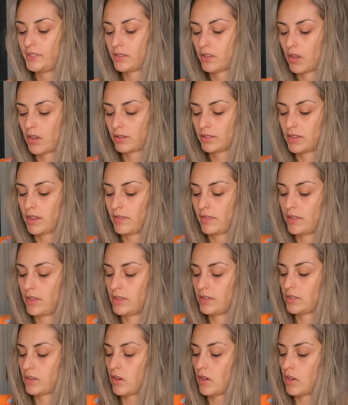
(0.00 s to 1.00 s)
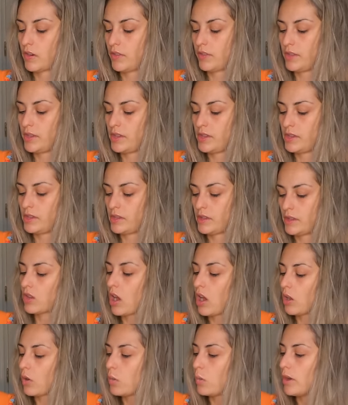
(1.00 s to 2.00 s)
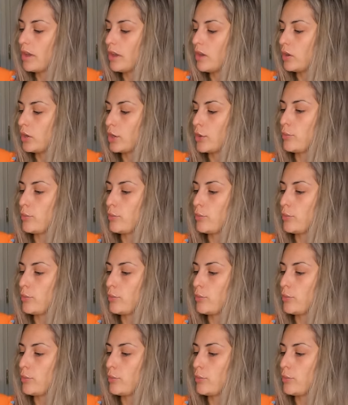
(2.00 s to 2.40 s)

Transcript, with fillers: socks and these are the Sockwell